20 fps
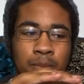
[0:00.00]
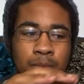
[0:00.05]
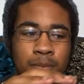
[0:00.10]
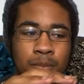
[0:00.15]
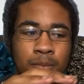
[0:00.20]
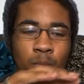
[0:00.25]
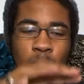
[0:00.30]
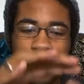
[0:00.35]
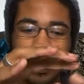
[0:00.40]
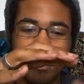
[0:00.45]

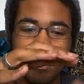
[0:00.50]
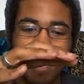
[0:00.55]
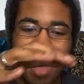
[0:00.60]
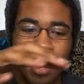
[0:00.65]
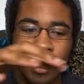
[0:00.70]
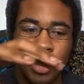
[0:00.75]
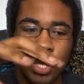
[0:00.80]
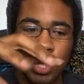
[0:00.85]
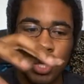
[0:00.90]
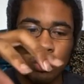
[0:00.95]
with
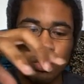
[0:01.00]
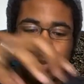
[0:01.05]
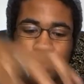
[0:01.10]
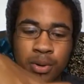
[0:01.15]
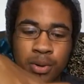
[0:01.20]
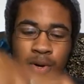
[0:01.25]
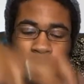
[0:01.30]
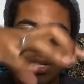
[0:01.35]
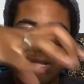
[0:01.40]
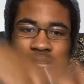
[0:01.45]
molecules
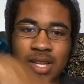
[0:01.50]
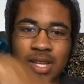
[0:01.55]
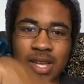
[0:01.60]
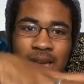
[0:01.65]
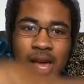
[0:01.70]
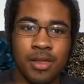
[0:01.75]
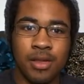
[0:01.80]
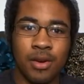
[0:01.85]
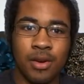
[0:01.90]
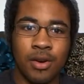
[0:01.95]
put
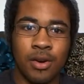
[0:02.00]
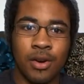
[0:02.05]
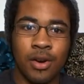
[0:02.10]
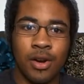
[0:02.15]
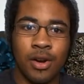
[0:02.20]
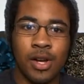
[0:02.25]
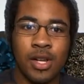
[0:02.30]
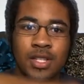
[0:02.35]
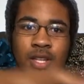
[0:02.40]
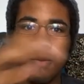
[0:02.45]
together
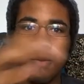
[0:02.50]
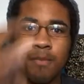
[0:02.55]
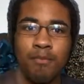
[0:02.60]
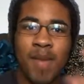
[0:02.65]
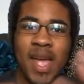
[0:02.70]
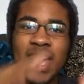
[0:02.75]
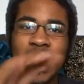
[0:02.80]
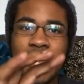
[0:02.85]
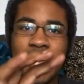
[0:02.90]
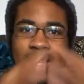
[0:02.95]
to
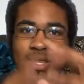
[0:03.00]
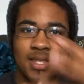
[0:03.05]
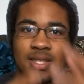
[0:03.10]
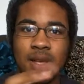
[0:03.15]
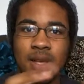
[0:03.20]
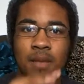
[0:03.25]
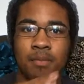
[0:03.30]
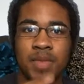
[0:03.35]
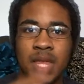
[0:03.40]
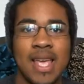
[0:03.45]
make it
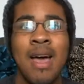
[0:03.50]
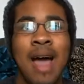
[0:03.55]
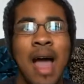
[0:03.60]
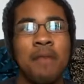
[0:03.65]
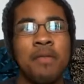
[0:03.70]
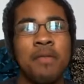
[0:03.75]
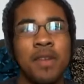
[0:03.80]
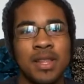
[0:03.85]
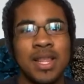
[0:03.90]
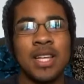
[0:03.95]
something. I
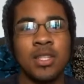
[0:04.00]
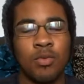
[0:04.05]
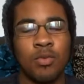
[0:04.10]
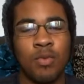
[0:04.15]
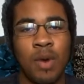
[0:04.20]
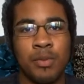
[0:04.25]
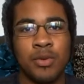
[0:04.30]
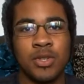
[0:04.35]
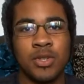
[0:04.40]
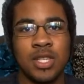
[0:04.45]
feel like that's the
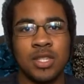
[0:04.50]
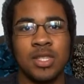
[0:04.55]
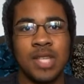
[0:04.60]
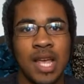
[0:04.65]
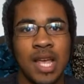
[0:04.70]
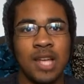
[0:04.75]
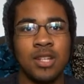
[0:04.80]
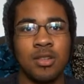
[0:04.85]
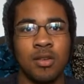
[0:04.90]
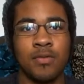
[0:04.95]

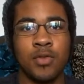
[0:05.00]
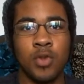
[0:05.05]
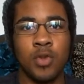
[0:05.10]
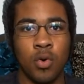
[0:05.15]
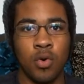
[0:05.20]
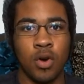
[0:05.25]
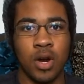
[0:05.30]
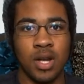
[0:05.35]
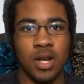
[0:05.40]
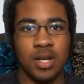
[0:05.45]
representation of
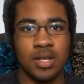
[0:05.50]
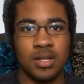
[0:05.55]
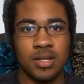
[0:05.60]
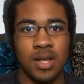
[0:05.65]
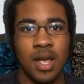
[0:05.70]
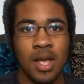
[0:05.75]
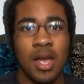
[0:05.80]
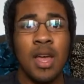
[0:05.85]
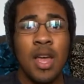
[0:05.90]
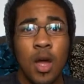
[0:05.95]
Taurus.
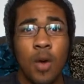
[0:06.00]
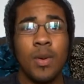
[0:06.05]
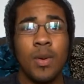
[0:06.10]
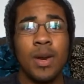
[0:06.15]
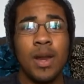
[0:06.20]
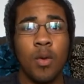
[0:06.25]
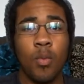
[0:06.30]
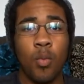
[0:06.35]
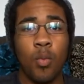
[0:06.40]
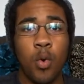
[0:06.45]
When
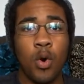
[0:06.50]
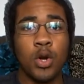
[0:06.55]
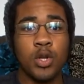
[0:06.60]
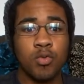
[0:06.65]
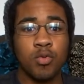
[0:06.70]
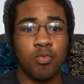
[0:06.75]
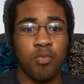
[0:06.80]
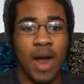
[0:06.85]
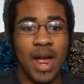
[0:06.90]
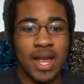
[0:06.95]
it works
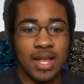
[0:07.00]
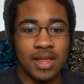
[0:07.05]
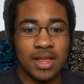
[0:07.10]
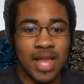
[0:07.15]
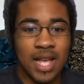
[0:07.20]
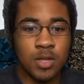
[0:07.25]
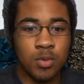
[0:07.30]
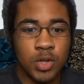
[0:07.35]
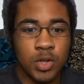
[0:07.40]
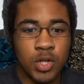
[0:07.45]
right,
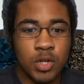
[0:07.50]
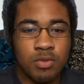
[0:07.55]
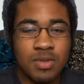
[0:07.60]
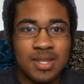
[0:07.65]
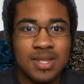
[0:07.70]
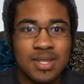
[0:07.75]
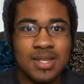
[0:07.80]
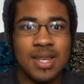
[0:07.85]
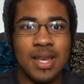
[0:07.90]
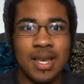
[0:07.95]
that's what you
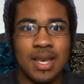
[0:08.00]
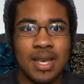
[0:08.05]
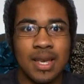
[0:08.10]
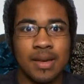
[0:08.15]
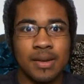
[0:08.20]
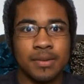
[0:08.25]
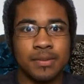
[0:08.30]
see.